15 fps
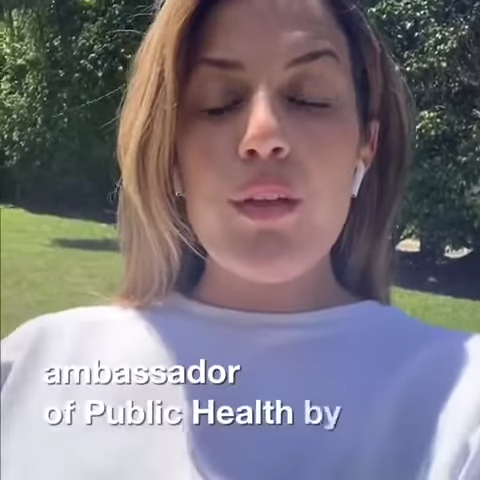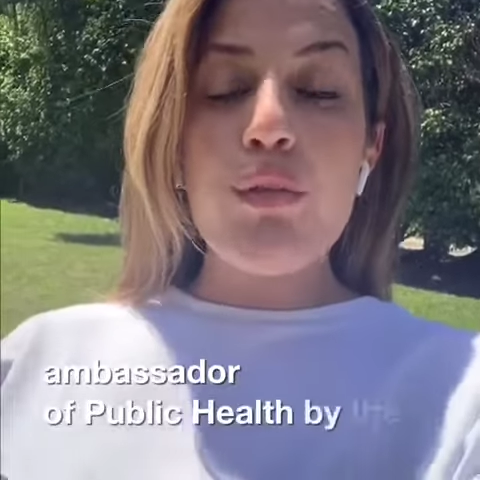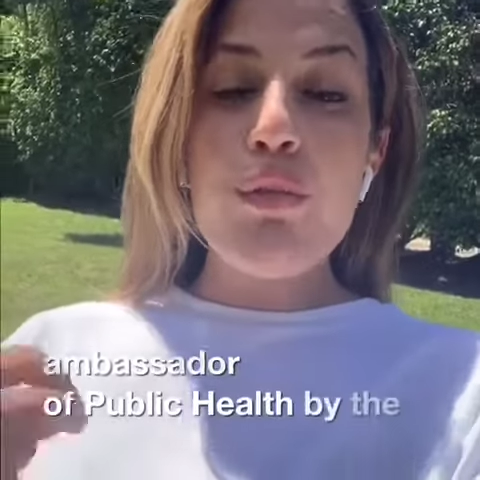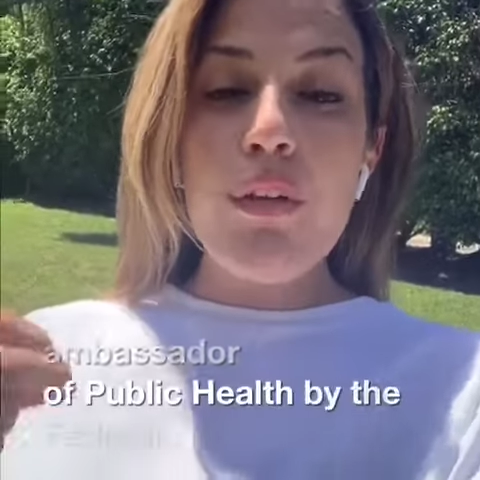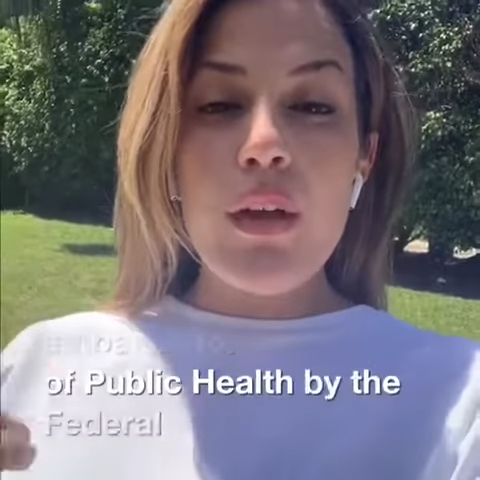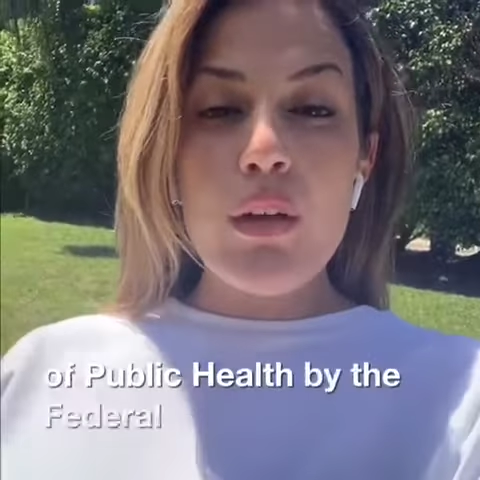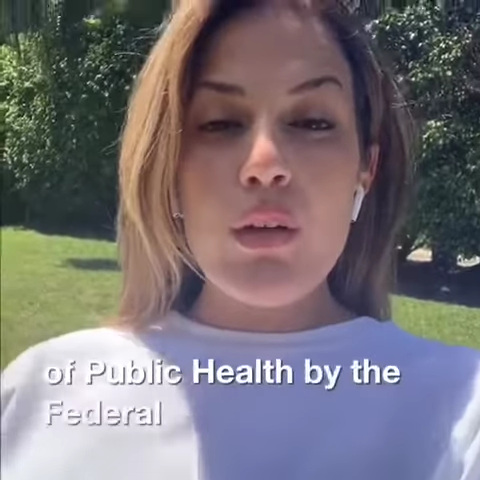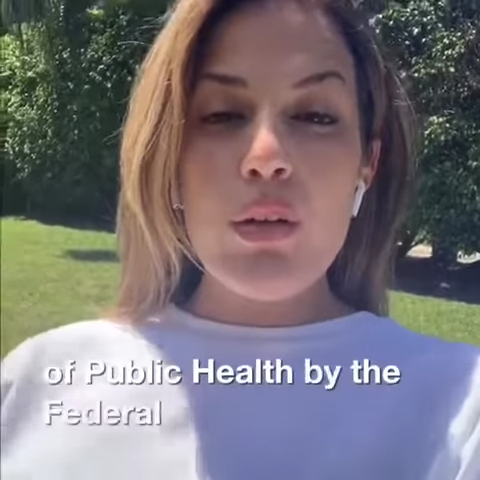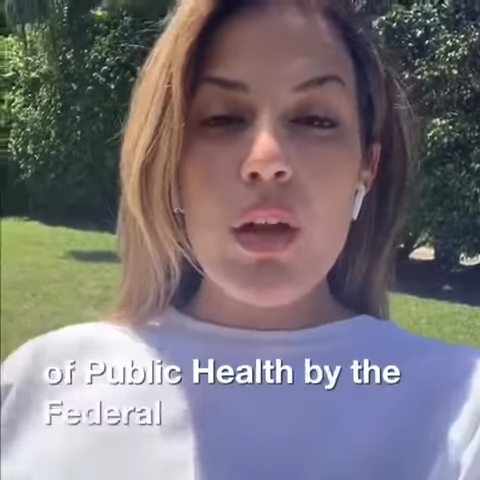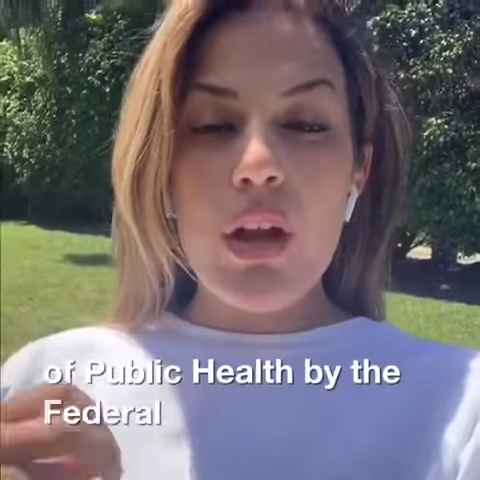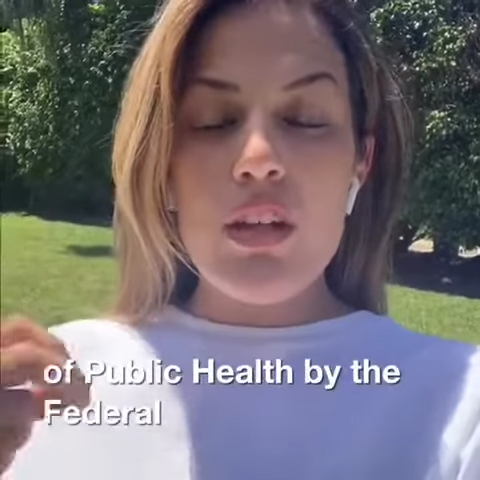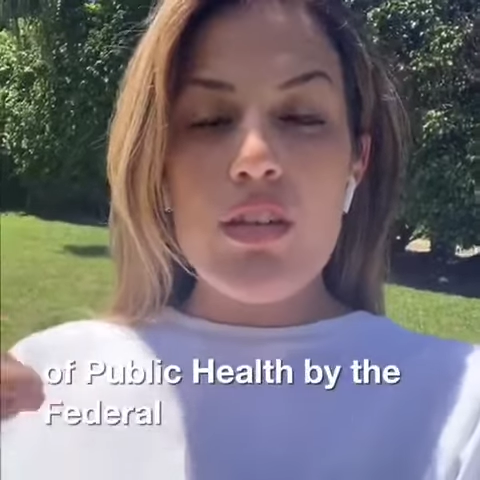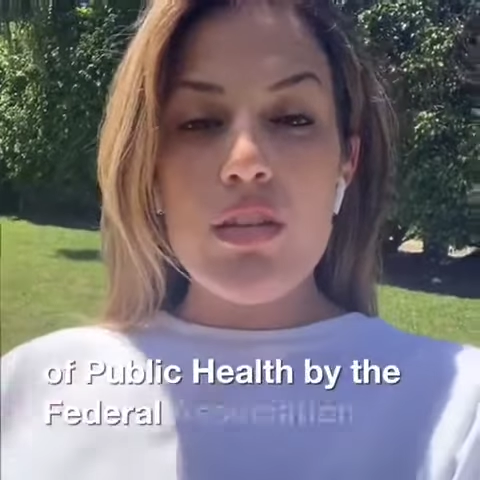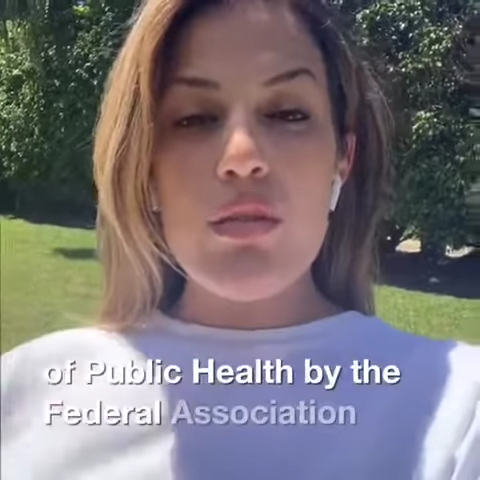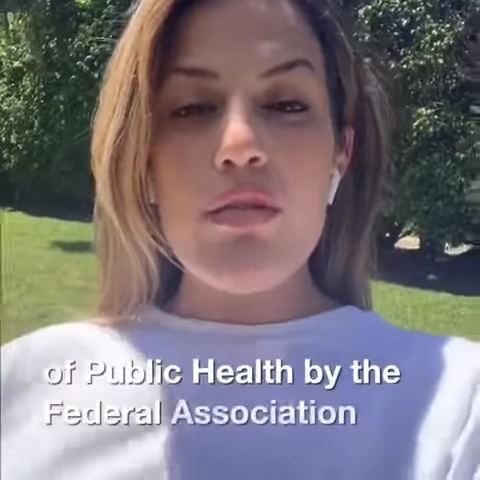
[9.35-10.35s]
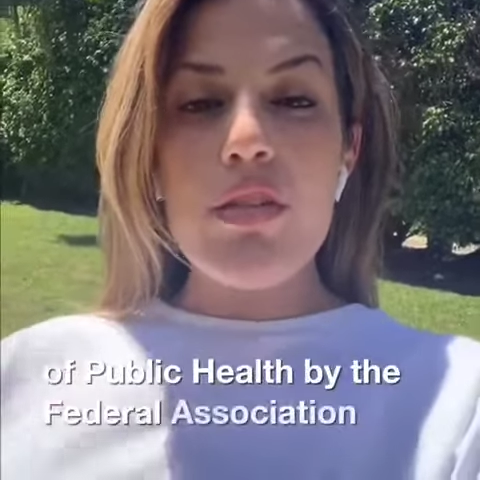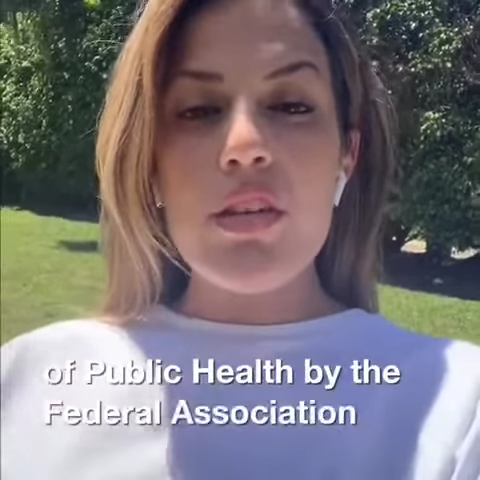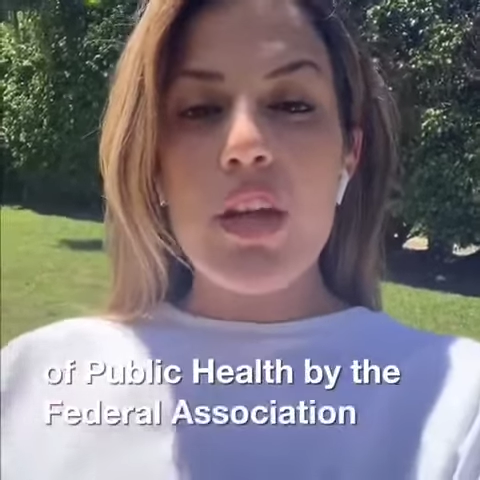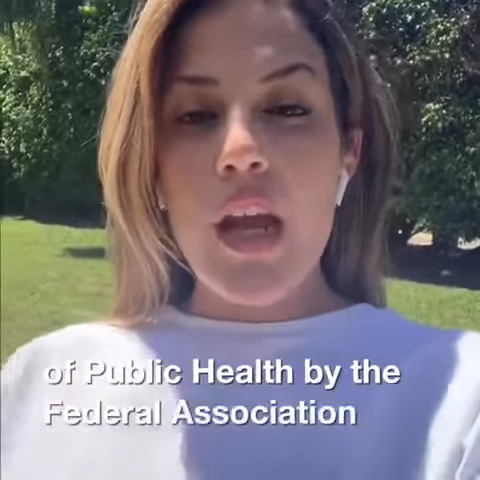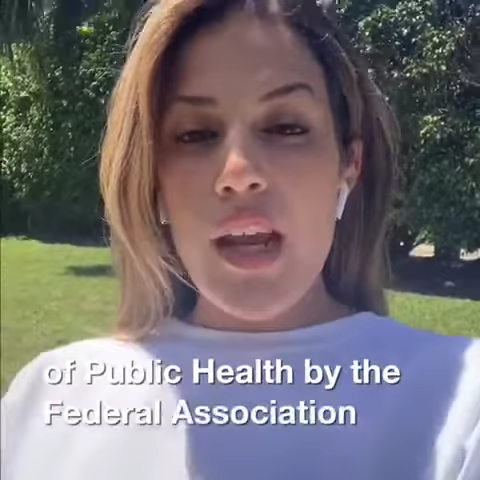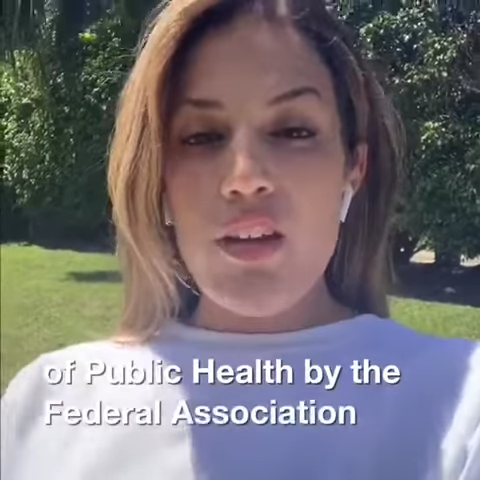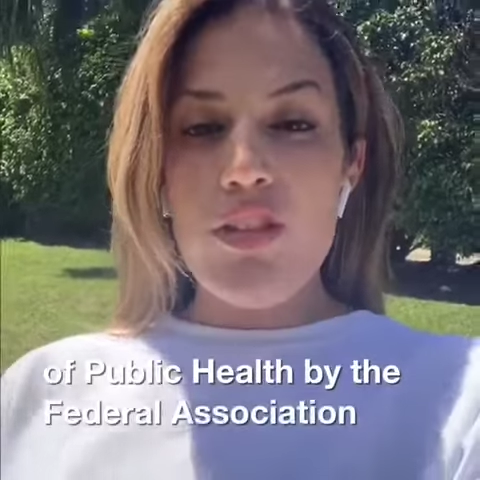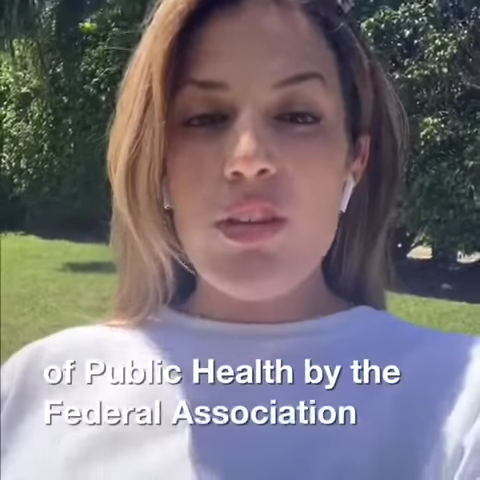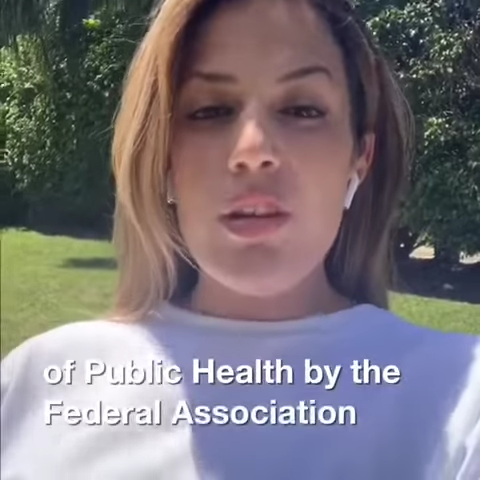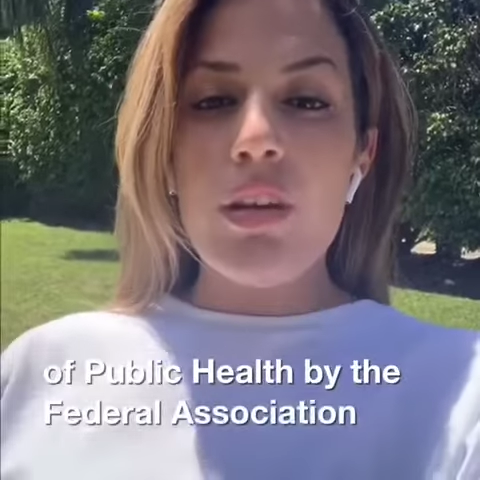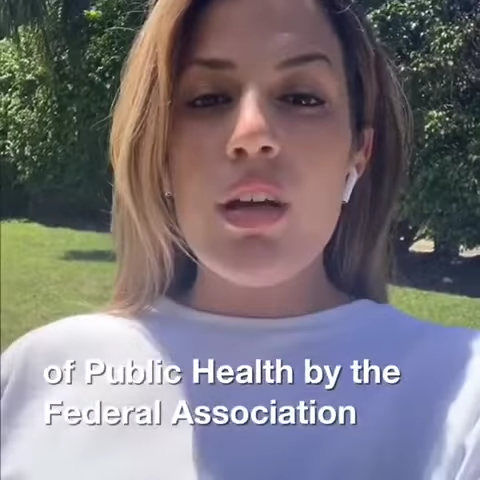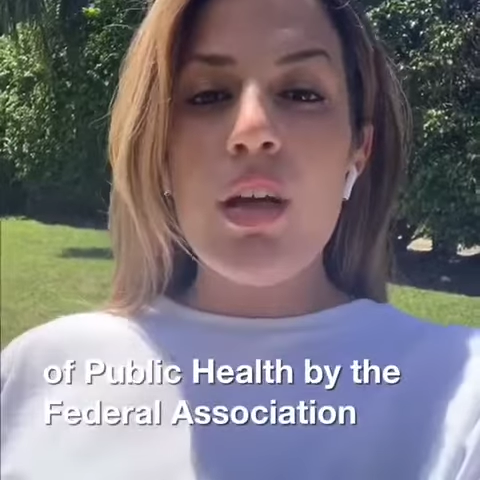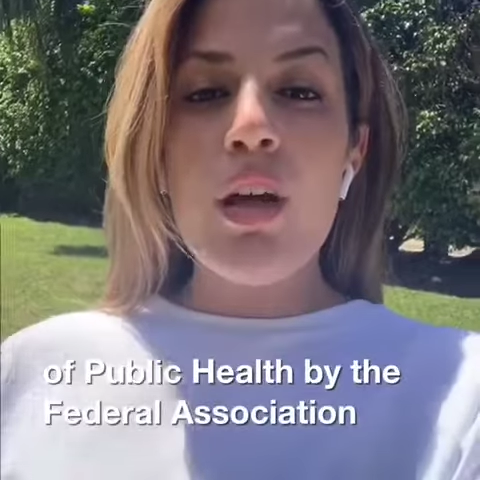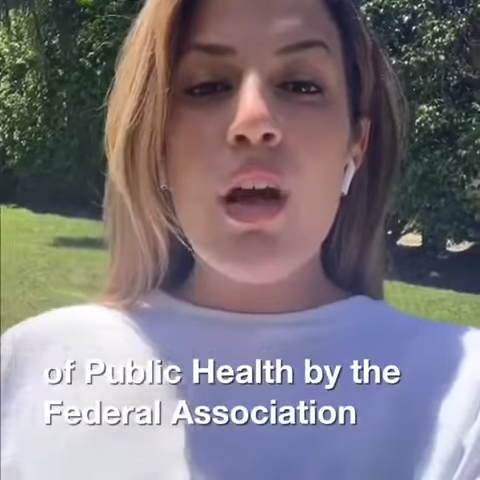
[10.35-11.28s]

Federal Association